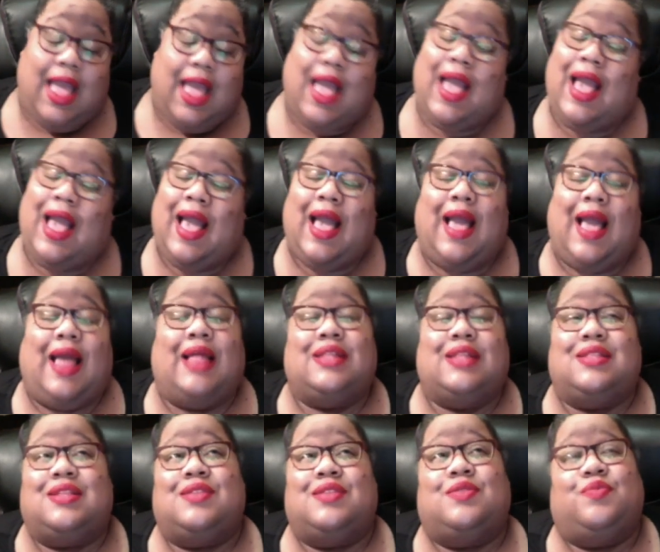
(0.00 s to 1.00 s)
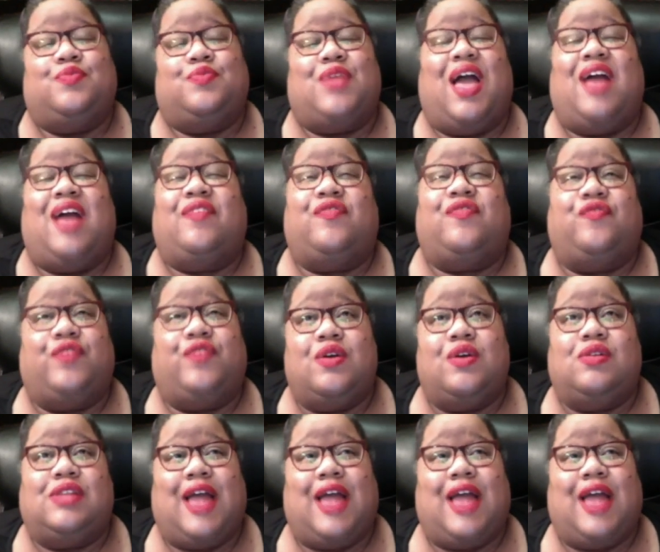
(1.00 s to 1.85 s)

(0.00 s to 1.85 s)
I, I feel